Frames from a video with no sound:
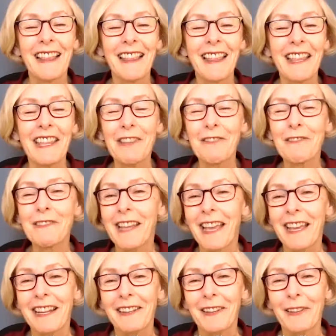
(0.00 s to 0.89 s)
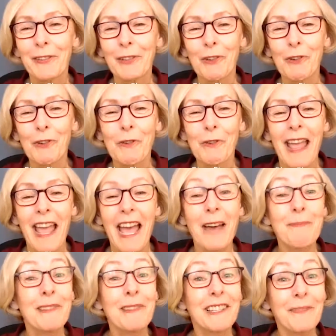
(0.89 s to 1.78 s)
Thank you, Danna. So
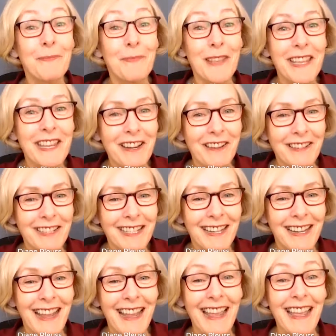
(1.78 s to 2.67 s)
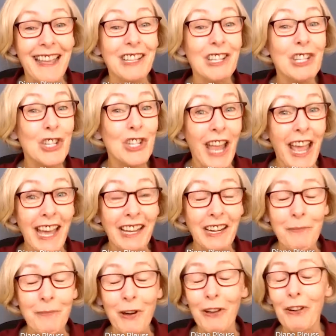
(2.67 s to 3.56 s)
happy to be here today and
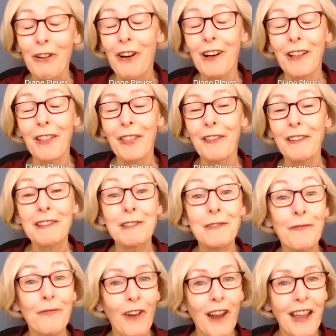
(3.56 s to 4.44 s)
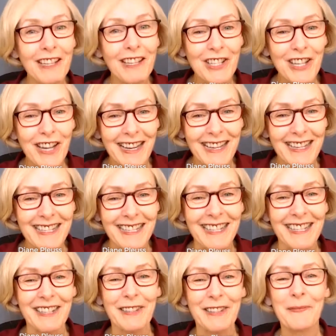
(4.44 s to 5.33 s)
chat about all things
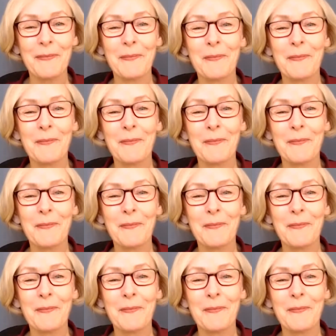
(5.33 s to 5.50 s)
franchising.